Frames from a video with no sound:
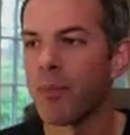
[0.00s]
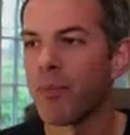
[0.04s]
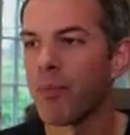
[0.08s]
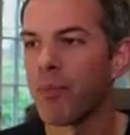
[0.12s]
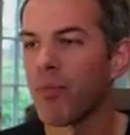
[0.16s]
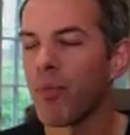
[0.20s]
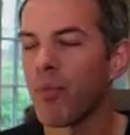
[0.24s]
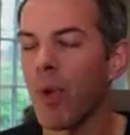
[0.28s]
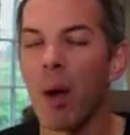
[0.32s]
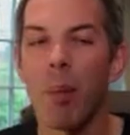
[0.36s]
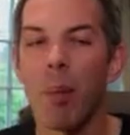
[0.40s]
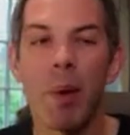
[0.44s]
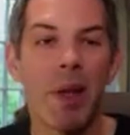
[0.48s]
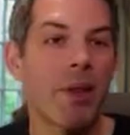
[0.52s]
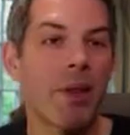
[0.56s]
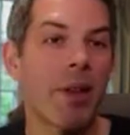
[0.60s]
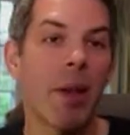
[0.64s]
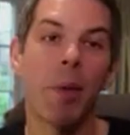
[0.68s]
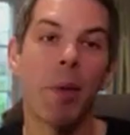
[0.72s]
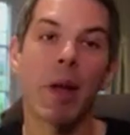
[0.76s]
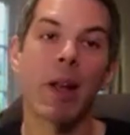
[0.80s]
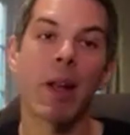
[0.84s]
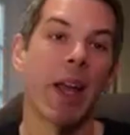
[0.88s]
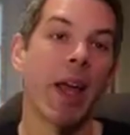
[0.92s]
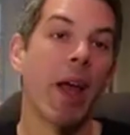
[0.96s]
I mean,
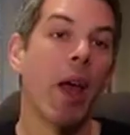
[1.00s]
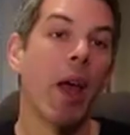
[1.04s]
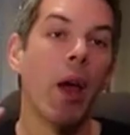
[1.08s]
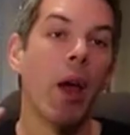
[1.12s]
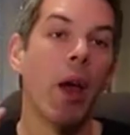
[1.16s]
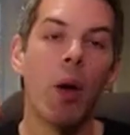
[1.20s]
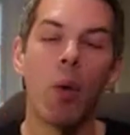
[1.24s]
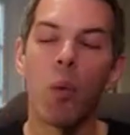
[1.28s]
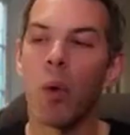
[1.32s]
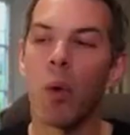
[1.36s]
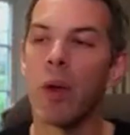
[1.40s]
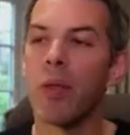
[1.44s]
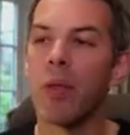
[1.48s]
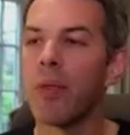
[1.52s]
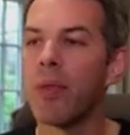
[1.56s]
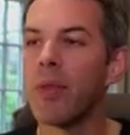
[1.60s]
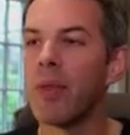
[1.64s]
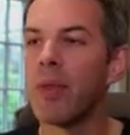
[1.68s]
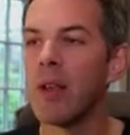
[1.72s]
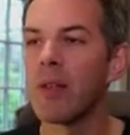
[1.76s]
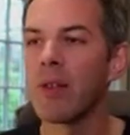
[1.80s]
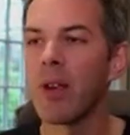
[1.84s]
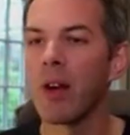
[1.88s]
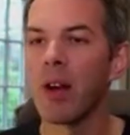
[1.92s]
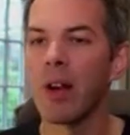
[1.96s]
typically with
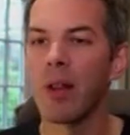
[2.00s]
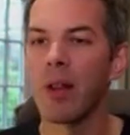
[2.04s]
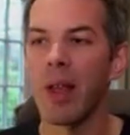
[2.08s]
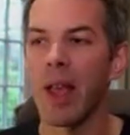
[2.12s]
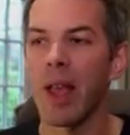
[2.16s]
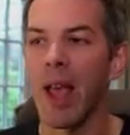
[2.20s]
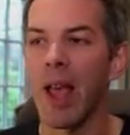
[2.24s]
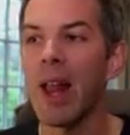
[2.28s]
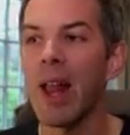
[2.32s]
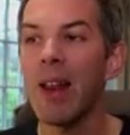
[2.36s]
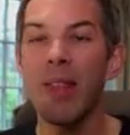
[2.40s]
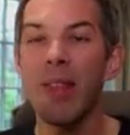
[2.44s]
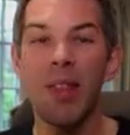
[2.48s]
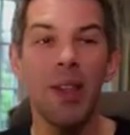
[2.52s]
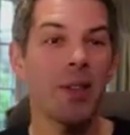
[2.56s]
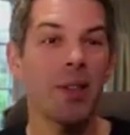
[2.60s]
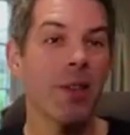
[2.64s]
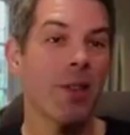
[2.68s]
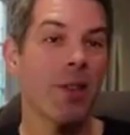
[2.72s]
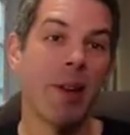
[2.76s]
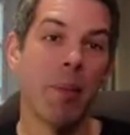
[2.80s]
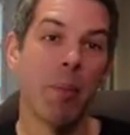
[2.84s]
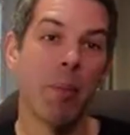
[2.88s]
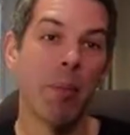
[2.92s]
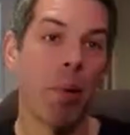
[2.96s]
this kind of thing, anything
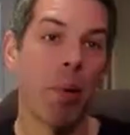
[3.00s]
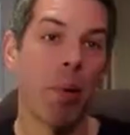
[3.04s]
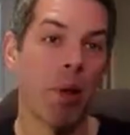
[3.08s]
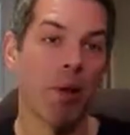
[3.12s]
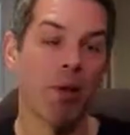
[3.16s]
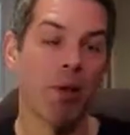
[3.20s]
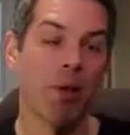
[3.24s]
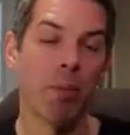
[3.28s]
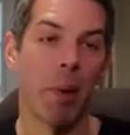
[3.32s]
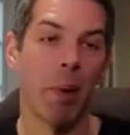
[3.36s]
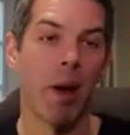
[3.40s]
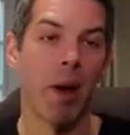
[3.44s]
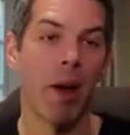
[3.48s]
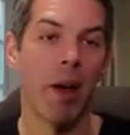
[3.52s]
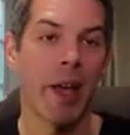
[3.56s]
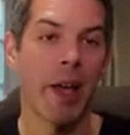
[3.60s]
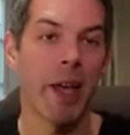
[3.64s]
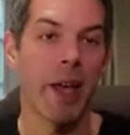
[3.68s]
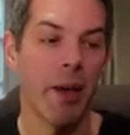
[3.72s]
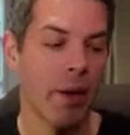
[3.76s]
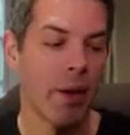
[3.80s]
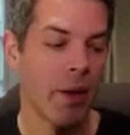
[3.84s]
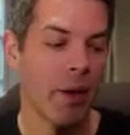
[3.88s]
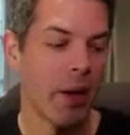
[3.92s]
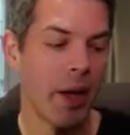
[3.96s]
that's an impulse buy
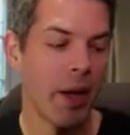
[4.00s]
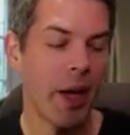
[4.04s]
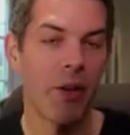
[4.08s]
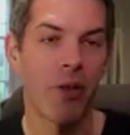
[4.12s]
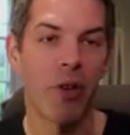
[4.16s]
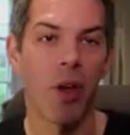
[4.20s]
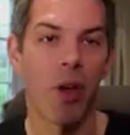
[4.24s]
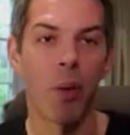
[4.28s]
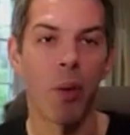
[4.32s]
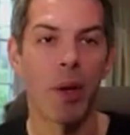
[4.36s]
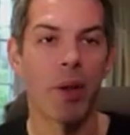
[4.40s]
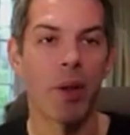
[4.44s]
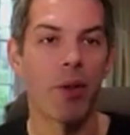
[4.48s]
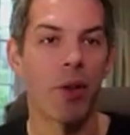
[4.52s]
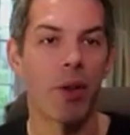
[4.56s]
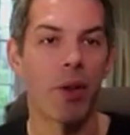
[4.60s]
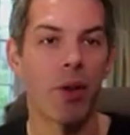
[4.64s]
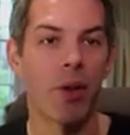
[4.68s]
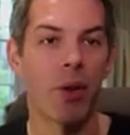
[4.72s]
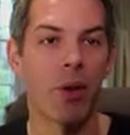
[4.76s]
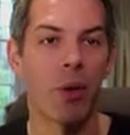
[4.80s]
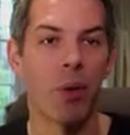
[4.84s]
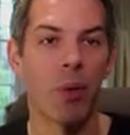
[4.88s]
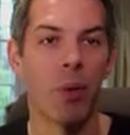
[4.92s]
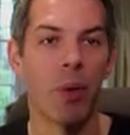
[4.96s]
is going to
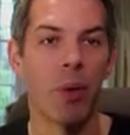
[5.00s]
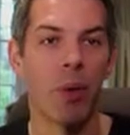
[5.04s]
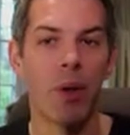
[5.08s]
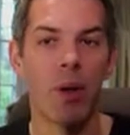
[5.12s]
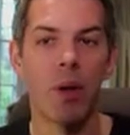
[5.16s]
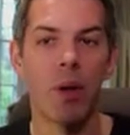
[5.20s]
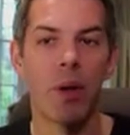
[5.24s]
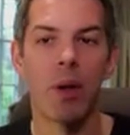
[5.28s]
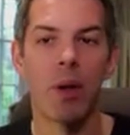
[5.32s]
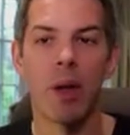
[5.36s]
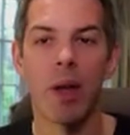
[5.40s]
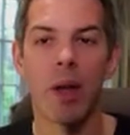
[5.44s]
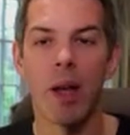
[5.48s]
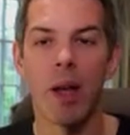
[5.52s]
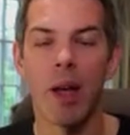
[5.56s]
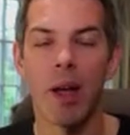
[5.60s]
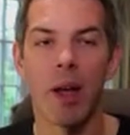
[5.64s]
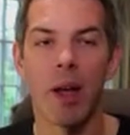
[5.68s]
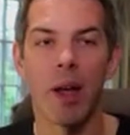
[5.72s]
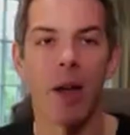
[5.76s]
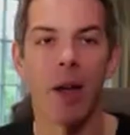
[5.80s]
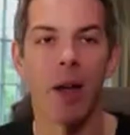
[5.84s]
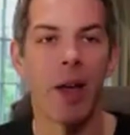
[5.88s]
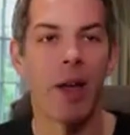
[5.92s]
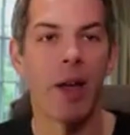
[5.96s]
do
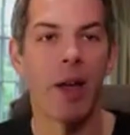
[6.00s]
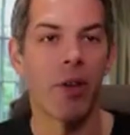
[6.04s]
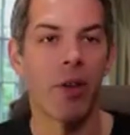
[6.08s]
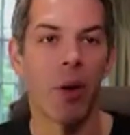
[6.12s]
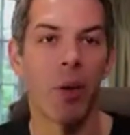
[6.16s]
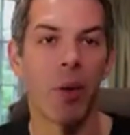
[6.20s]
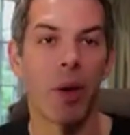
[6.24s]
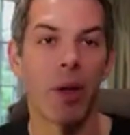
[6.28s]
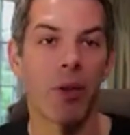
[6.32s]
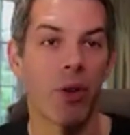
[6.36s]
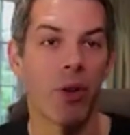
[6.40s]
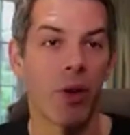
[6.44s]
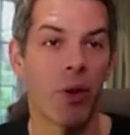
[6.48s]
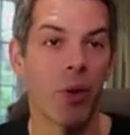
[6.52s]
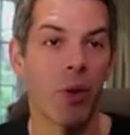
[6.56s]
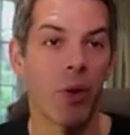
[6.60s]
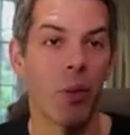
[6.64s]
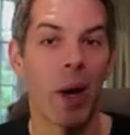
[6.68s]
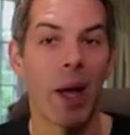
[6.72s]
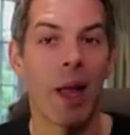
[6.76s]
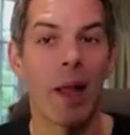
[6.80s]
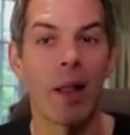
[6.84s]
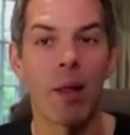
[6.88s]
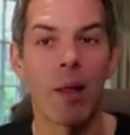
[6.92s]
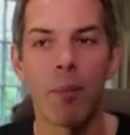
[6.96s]

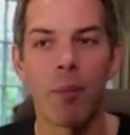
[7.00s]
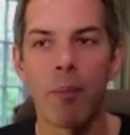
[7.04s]
well.